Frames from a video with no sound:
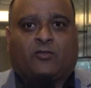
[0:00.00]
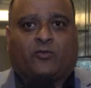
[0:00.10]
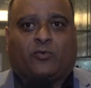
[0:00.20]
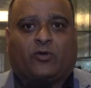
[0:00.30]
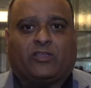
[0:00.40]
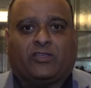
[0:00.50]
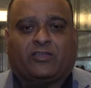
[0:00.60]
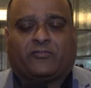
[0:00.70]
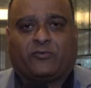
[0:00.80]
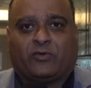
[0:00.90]
Good morning,
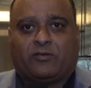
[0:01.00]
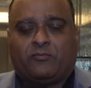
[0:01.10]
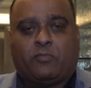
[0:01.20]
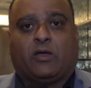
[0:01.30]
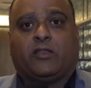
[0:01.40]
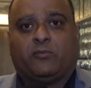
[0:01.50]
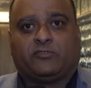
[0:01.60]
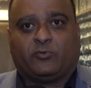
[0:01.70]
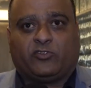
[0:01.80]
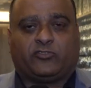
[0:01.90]
everyone. My name
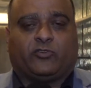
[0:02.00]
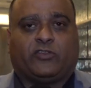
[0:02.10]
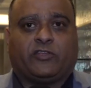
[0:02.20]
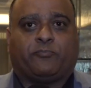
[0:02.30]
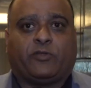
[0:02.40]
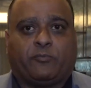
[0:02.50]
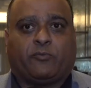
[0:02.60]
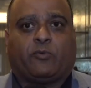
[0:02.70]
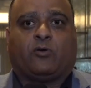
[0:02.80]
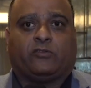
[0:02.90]
is Manish Soni, a
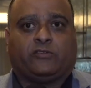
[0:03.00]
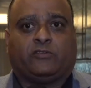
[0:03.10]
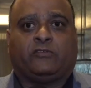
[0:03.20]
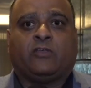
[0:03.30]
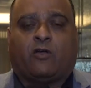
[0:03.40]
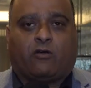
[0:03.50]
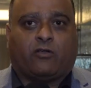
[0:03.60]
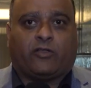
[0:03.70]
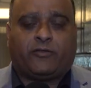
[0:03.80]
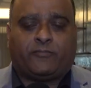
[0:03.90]
premium Aussies
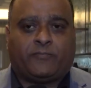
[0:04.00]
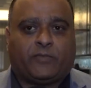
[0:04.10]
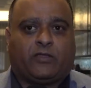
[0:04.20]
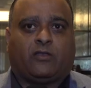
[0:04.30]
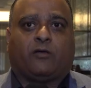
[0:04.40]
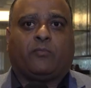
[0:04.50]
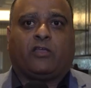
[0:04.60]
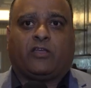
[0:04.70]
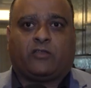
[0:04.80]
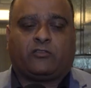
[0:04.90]
owner, and I'm
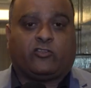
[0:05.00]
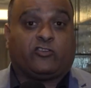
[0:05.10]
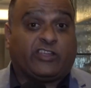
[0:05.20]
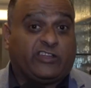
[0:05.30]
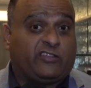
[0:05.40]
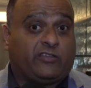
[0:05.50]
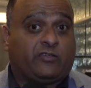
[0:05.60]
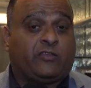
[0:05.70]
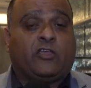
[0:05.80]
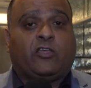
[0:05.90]
here to attend
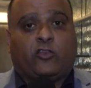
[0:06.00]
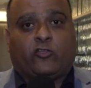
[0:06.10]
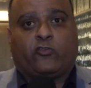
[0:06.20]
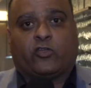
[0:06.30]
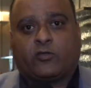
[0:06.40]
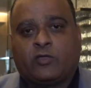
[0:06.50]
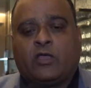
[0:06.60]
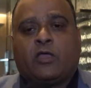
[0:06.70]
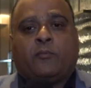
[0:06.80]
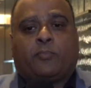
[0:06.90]
the New York
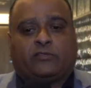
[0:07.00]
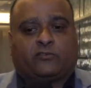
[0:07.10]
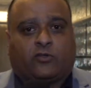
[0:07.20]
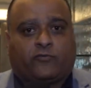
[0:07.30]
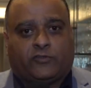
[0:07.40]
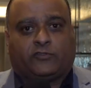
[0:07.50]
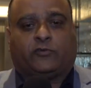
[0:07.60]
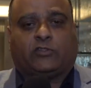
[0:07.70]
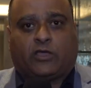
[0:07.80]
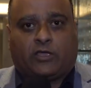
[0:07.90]
press conference for
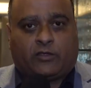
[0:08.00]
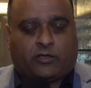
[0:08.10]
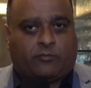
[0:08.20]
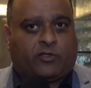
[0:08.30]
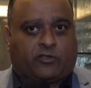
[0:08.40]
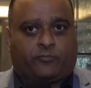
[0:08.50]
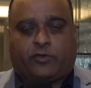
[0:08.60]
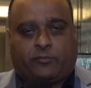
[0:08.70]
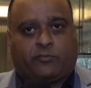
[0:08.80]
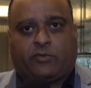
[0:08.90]
the American
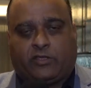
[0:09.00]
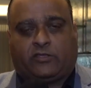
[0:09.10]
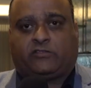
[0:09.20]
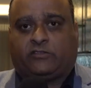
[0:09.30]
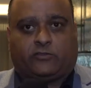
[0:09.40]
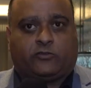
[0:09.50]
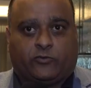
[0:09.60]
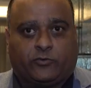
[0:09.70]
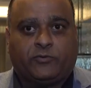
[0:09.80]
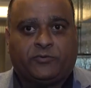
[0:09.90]
Premier League Season
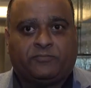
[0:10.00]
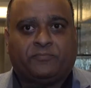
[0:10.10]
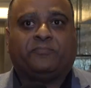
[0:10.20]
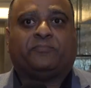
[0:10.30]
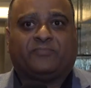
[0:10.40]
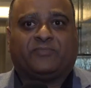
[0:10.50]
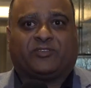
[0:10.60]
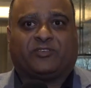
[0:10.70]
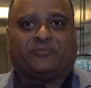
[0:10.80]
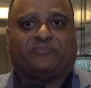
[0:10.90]
2.
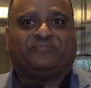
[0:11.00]
Thank you.